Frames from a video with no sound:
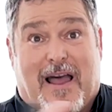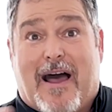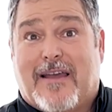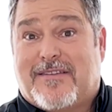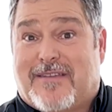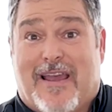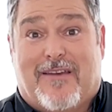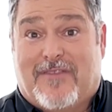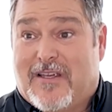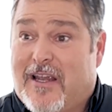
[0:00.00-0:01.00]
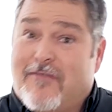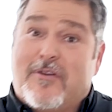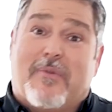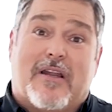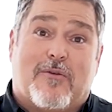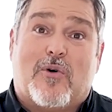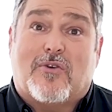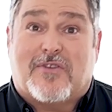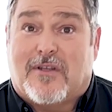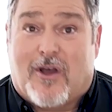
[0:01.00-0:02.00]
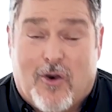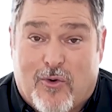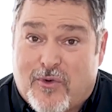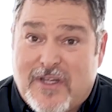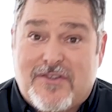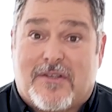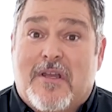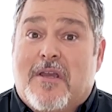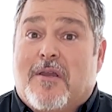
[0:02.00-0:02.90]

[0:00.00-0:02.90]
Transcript: eye salve that everybody wants in the whole region,